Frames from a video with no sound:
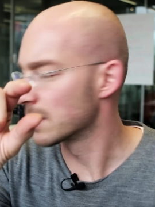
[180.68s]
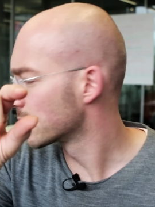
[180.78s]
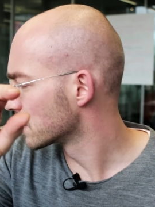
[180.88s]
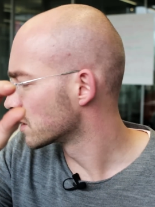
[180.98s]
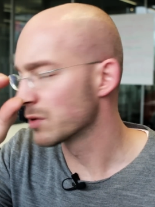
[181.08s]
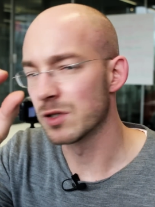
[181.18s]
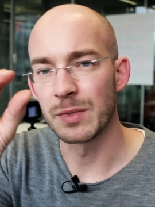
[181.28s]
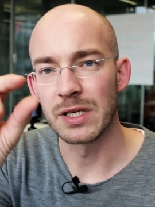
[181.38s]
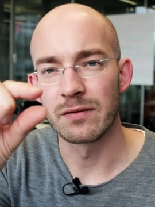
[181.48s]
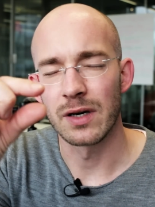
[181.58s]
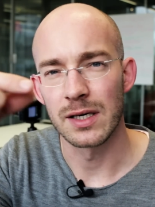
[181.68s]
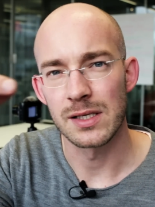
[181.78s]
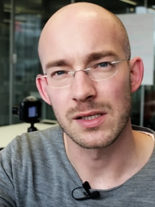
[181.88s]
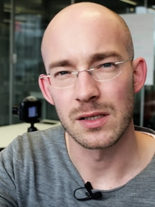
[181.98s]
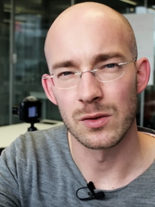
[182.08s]
a little USB
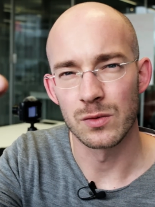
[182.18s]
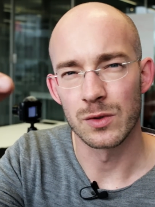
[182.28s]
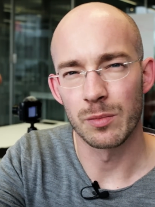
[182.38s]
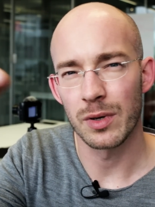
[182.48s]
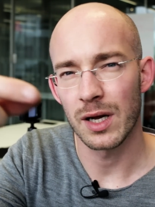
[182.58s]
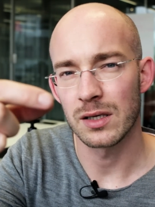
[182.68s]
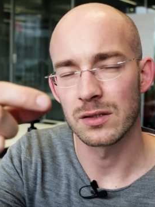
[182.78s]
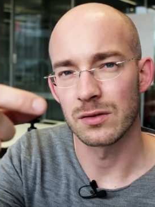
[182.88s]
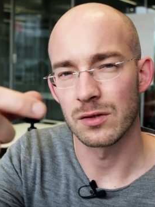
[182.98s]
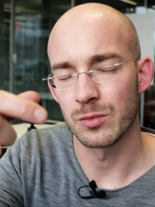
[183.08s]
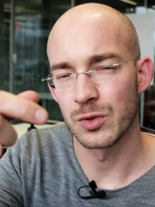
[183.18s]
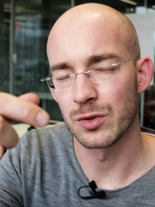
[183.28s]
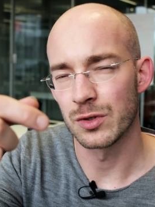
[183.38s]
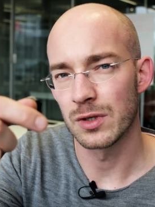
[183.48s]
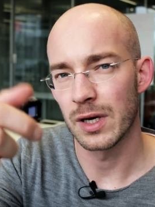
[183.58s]
device you, you plug into the
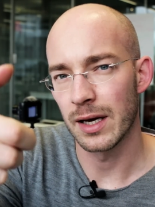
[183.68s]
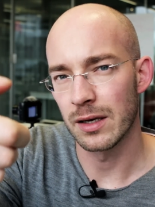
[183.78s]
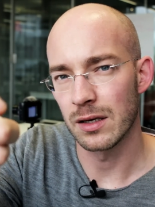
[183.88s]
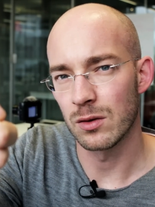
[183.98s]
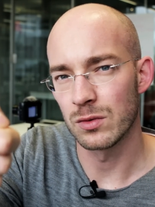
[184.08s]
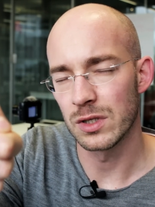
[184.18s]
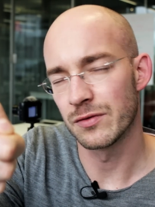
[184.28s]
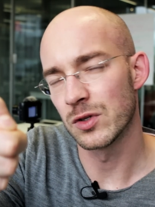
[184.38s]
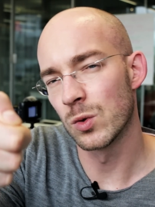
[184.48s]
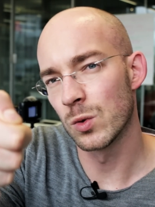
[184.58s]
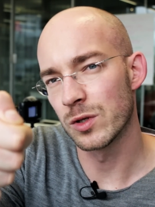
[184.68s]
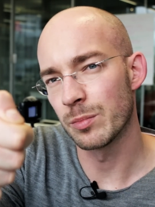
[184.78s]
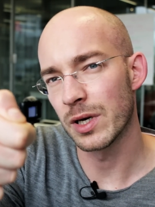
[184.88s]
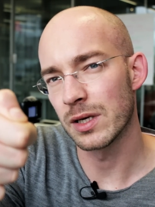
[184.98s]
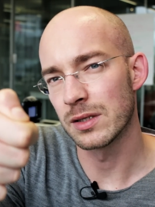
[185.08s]
computer and only if you hold the
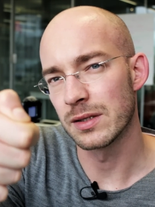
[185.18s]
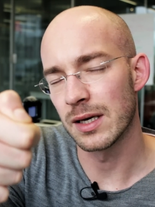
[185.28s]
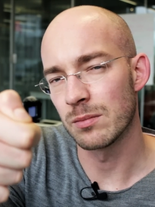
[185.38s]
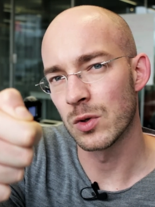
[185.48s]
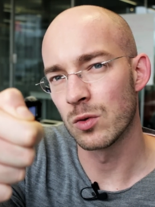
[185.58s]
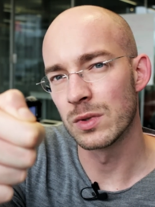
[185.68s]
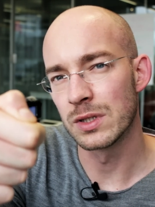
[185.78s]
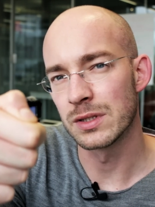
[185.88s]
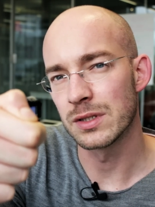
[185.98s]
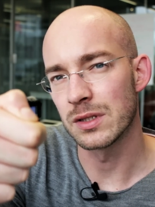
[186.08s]
button in that moment.